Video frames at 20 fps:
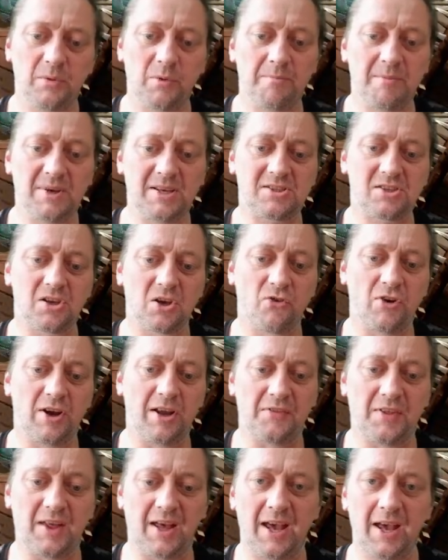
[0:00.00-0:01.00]
See, we missed
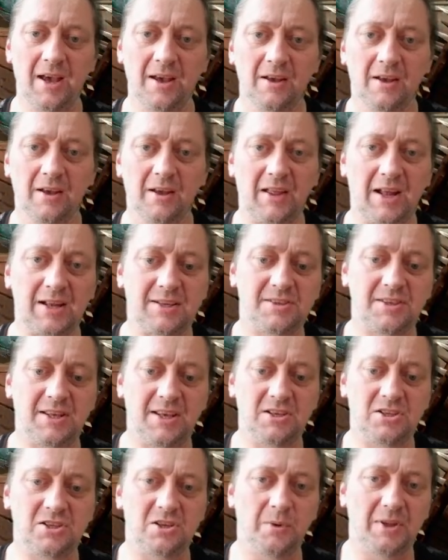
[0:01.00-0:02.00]
the crit there. That's